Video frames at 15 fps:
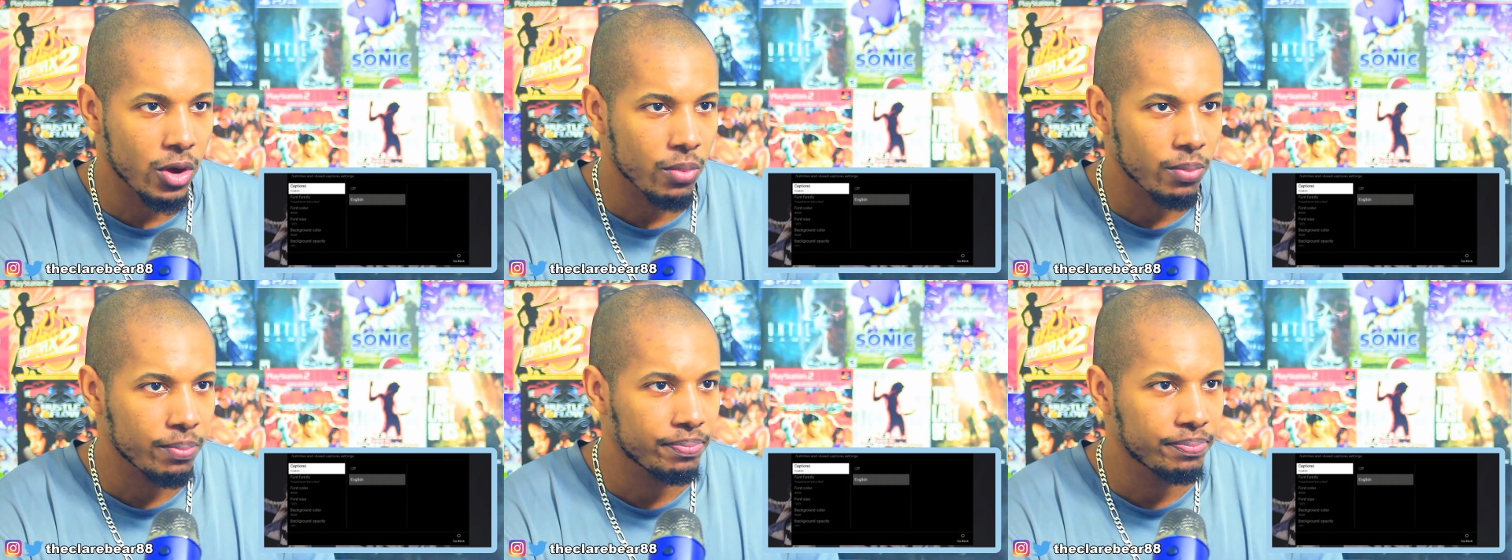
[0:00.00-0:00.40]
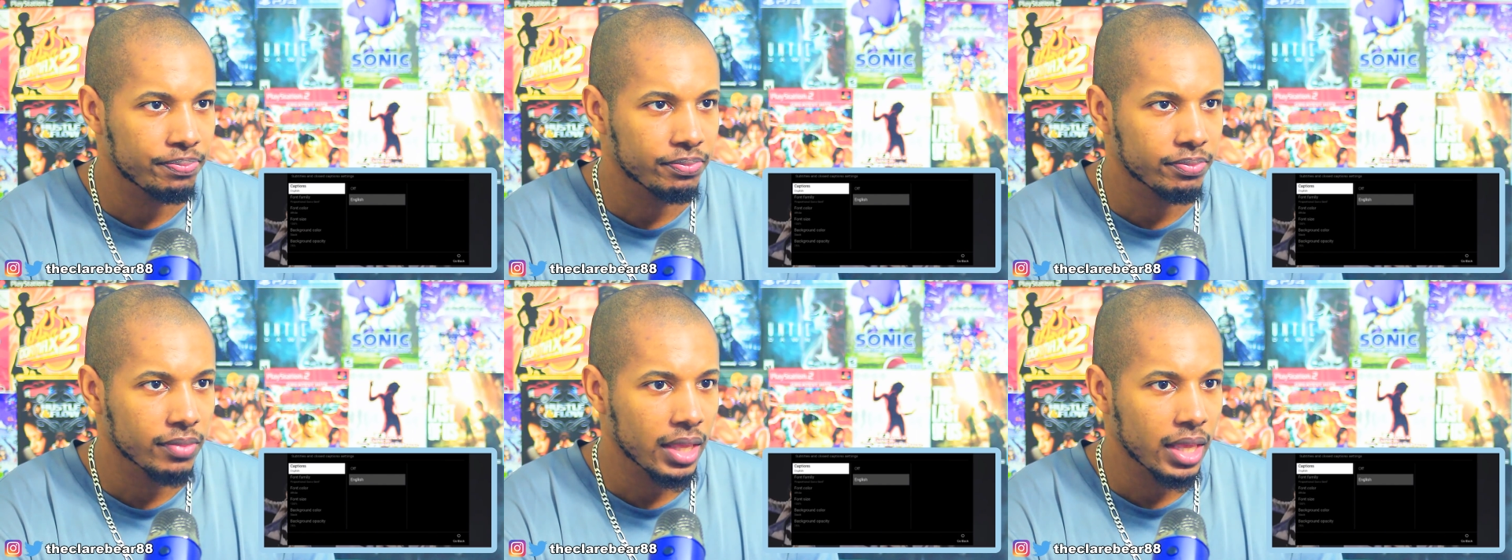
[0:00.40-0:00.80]
we go.
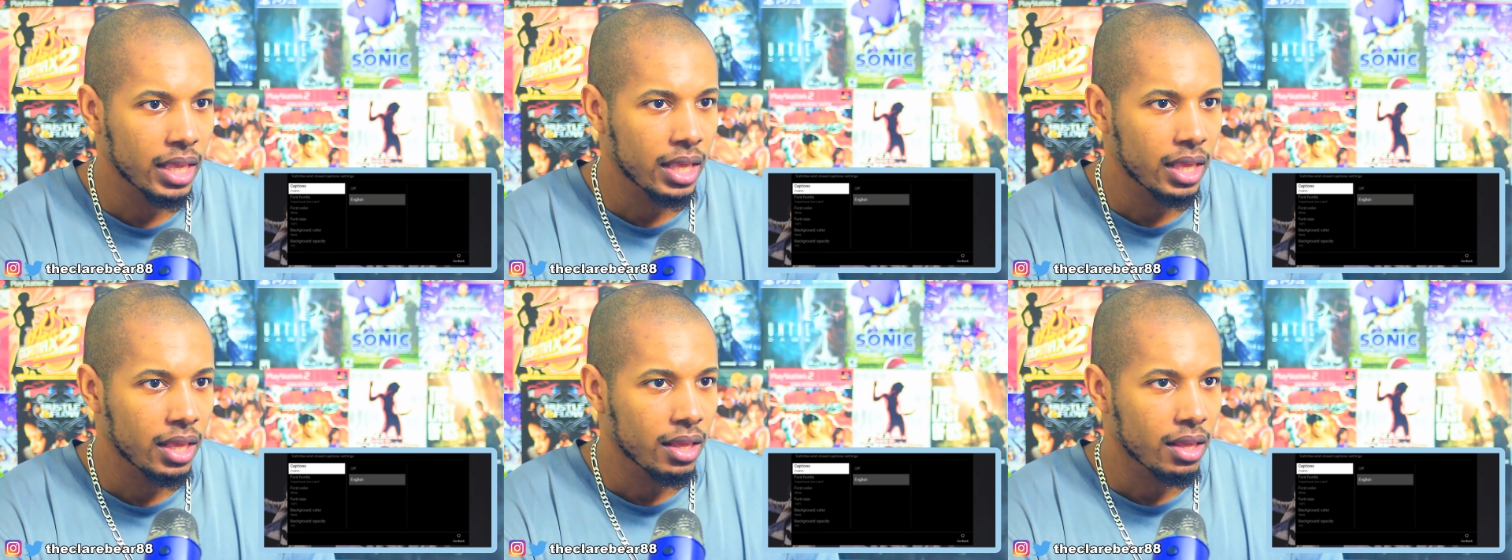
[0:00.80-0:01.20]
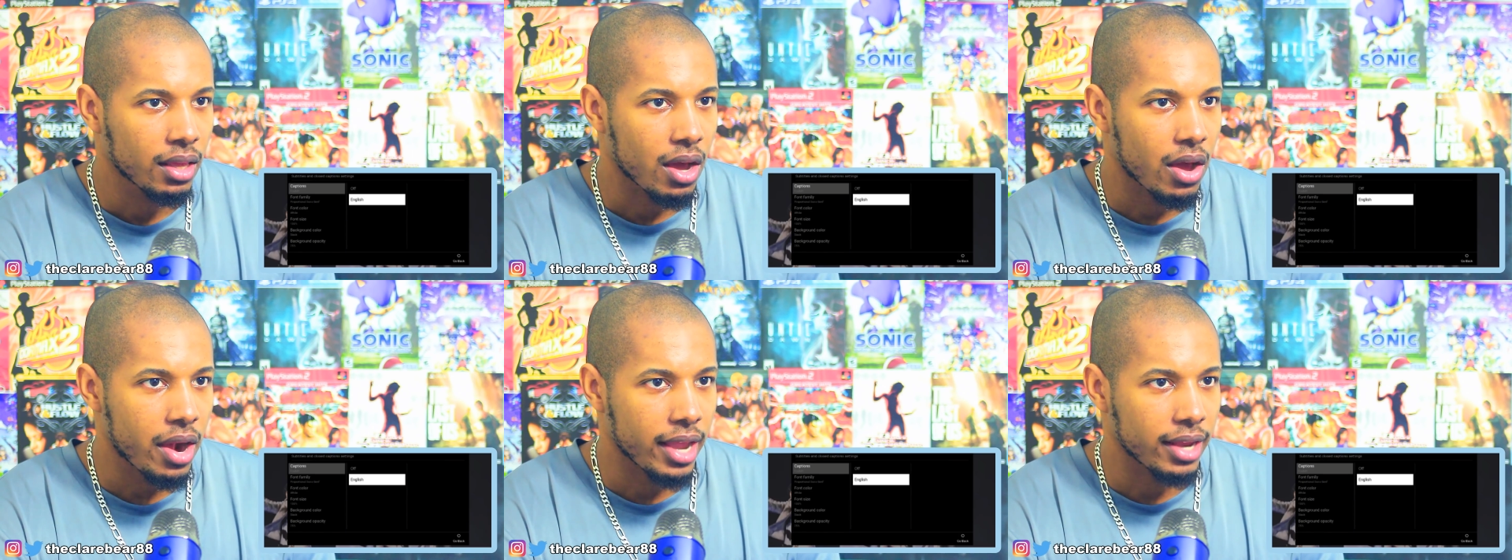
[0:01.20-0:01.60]

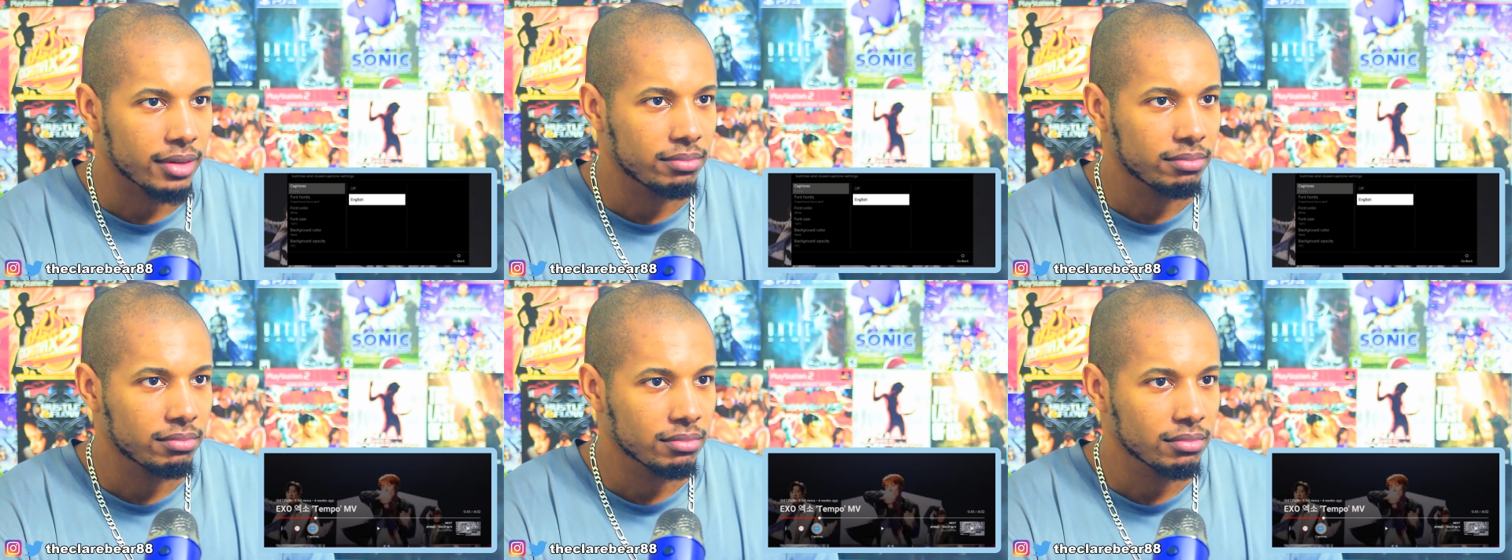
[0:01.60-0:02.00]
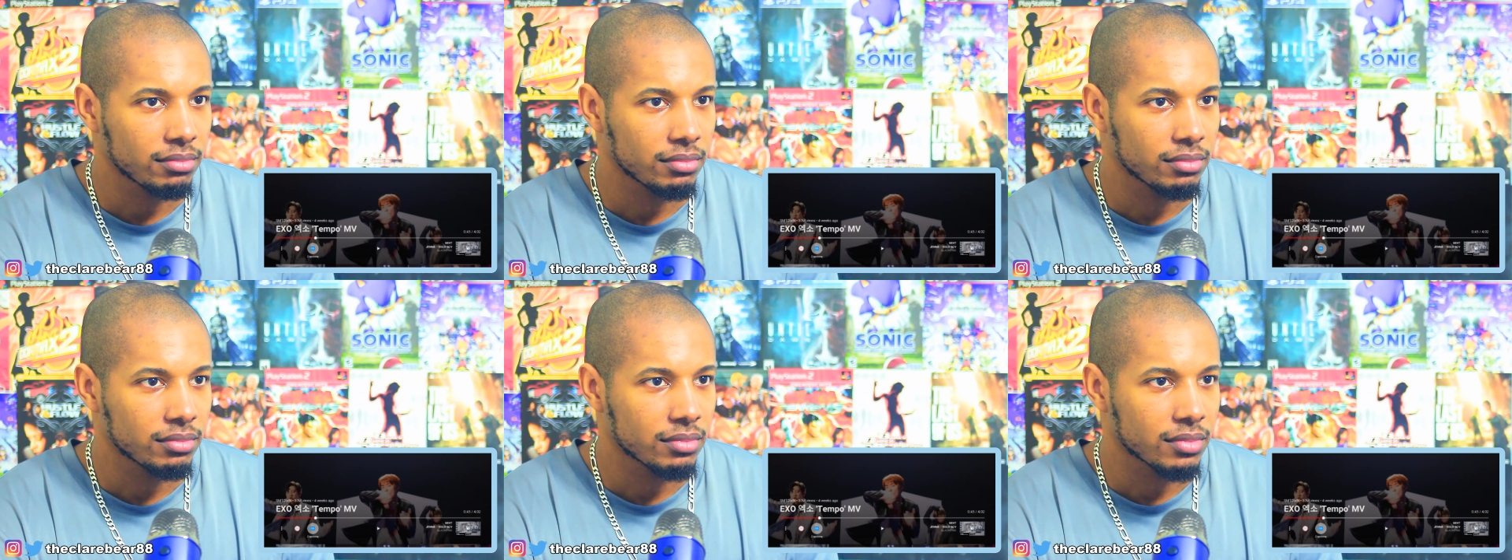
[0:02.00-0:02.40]
Alright.
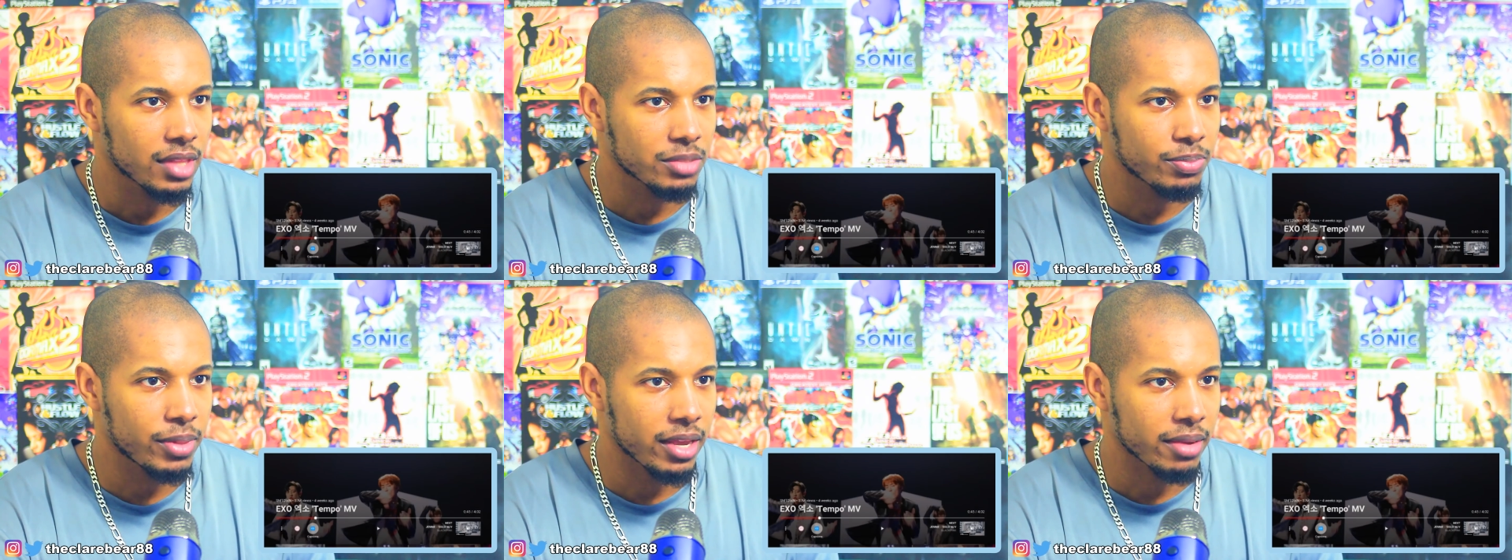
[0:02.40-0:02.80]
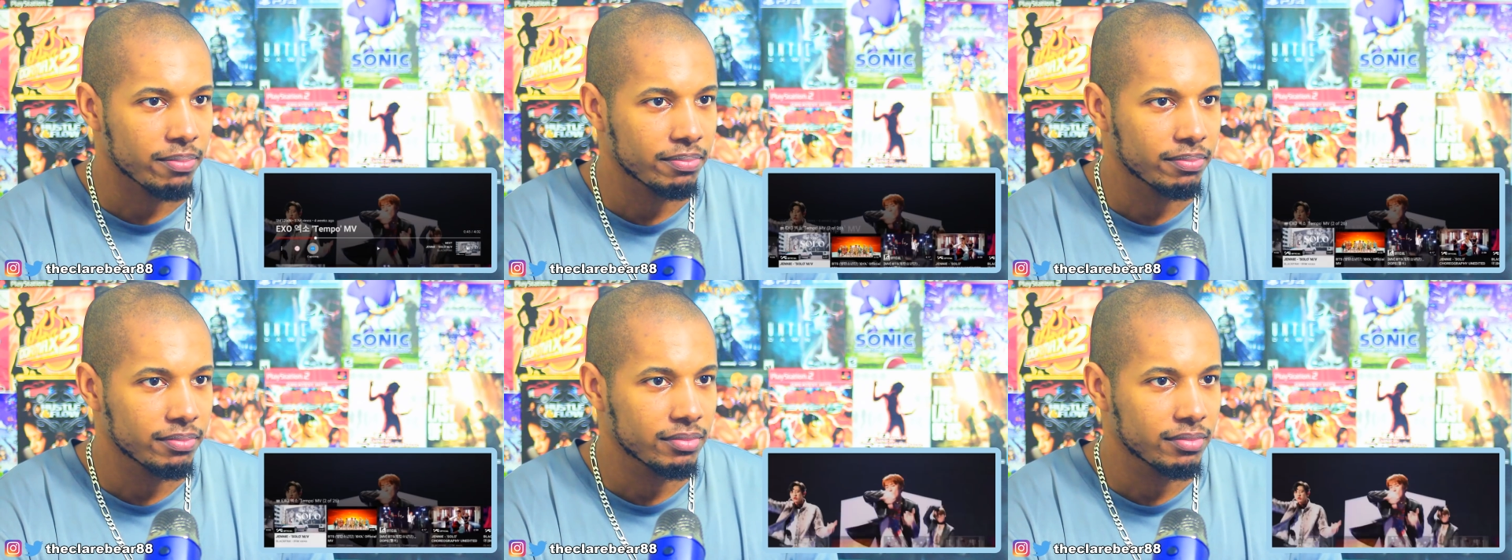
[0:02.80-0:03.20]
Let's play.